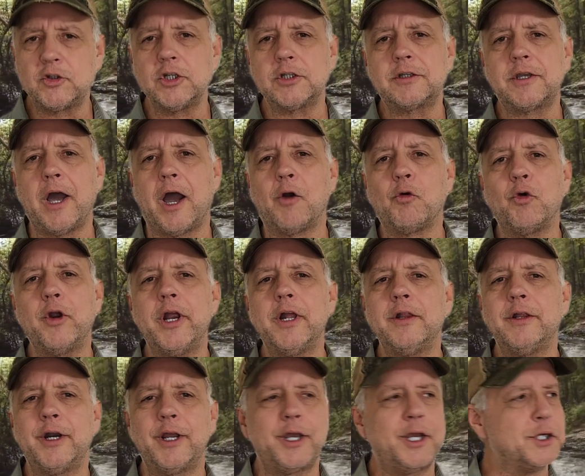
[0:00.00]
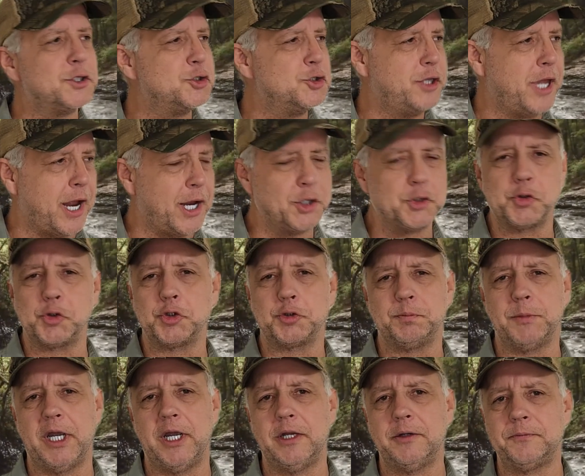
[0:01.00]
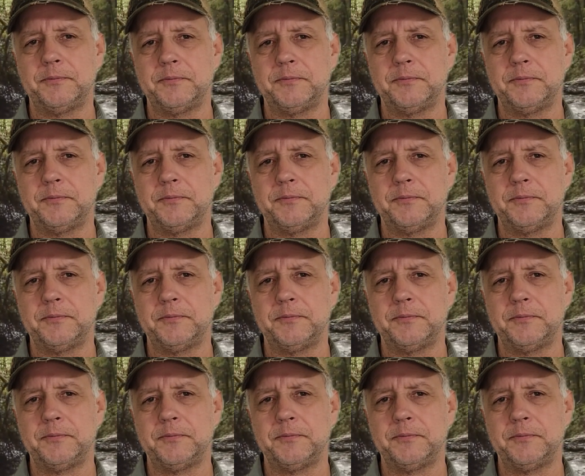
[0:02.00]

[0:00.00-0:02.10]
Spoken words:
just got real and it gets dangerous, man.